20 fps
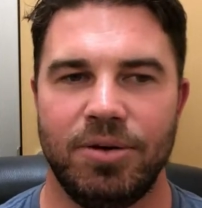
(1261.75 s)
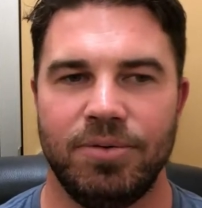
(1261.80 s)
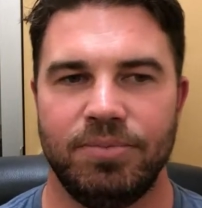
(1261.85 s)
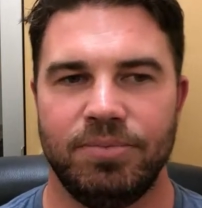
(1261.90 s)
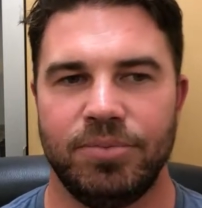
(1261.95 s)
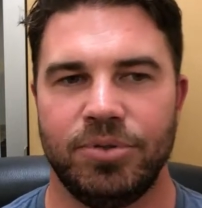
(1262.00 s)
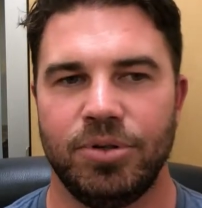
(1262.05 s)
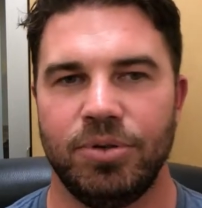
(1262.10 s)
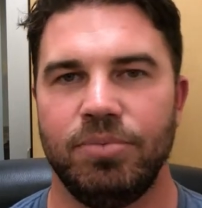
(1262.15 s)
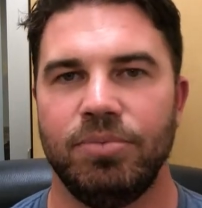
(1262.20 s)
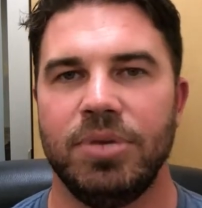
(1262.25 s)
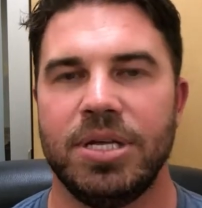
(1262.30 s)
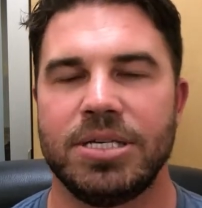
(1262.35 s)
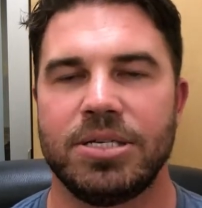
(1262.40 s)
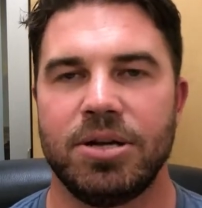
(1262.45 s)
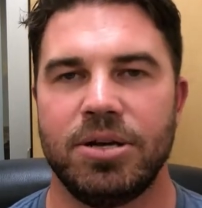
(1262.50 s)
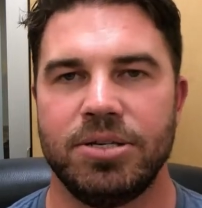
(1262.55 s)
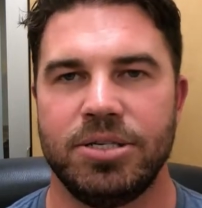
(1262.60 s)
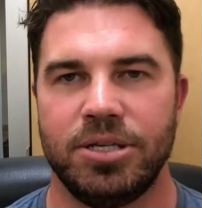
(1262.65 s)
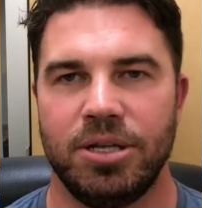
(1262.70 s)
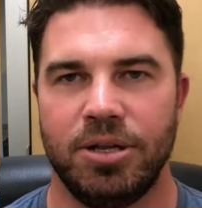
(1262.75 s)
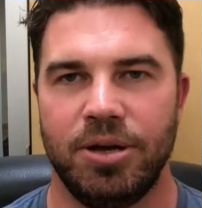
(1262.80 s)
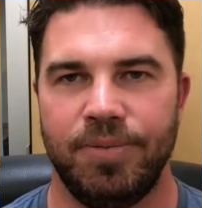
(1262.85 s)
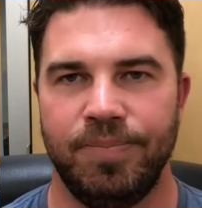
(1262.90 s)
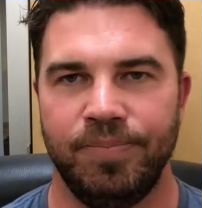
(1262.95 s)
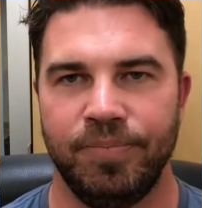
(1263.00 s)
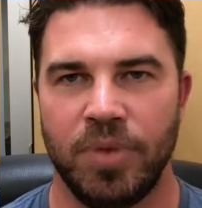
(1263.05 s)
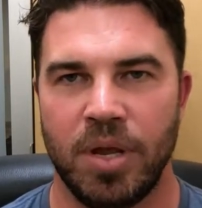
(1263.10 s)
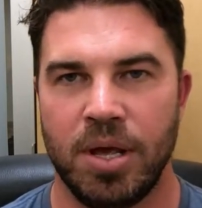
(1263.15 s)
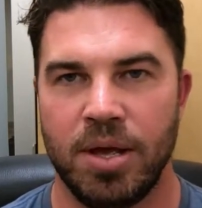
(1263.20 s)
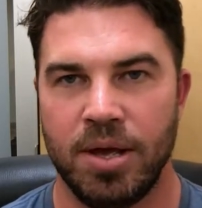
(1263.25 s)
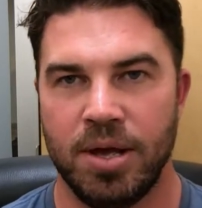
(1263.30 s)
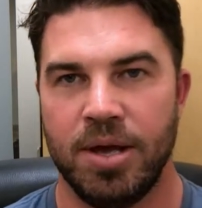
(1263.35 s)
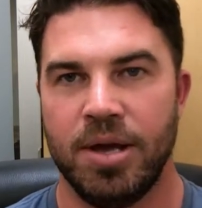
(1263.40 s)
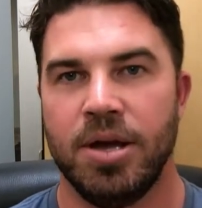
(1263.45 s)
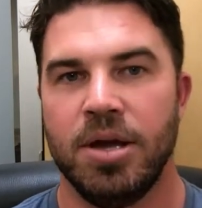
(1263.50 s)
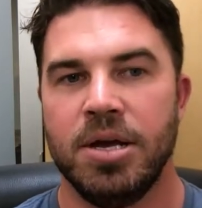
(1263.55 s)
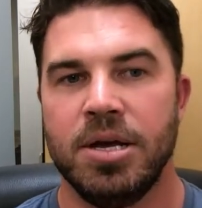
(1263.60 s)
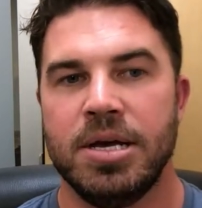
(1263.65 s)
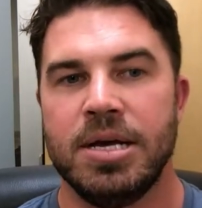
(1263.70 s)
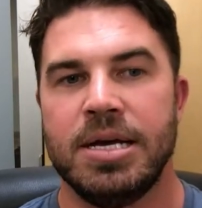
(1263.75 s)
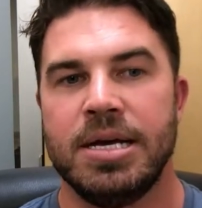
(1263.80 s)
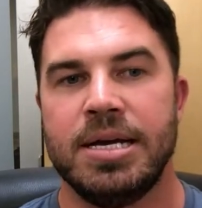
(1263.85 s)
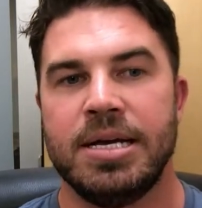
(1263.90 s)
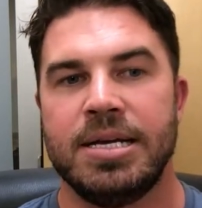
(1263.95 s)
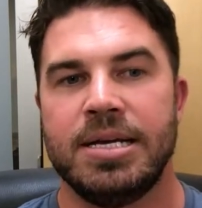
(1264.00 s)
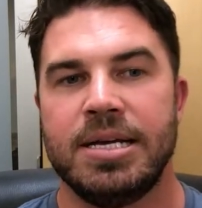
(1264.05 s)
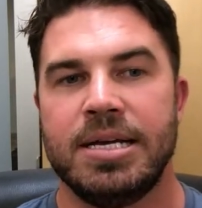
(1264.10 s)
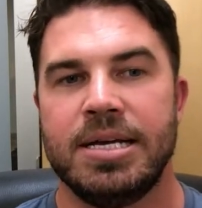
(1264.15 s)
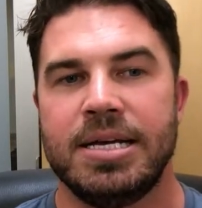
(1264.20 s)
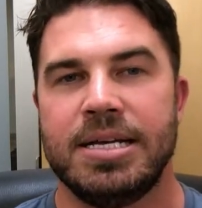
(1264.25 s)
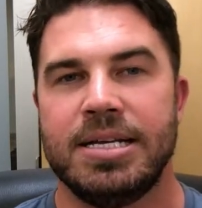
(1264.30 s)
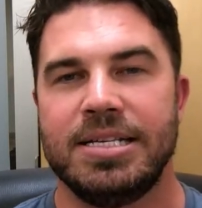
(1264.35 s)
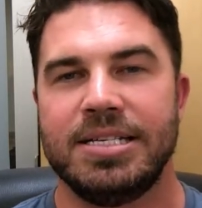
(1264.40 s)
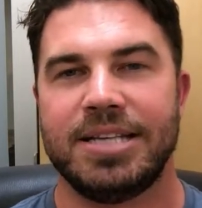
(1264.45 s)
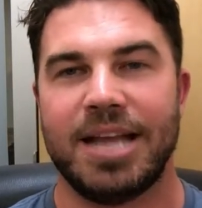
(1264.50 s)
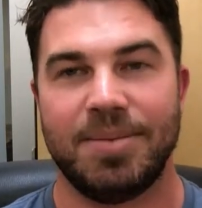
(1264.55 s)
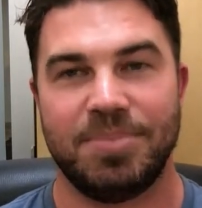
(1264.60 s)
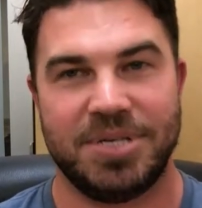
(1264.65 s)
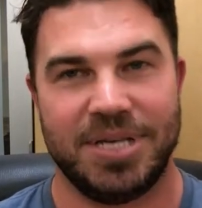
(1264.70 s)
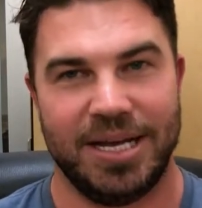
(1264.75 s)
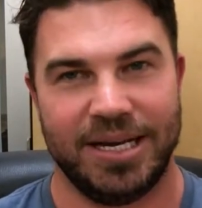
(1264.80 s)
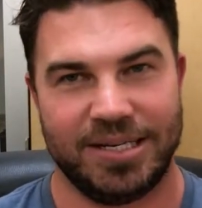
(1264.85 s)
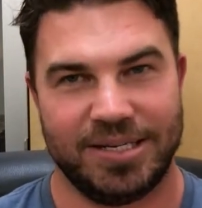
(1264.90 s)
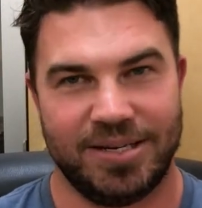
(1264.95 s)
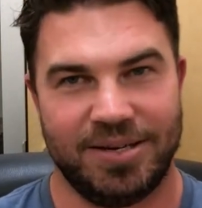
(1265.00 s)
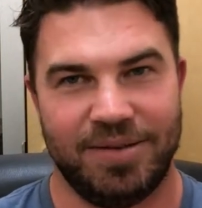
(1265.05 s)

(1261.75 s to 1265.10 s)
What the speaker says: So list on Zillow. Step 6,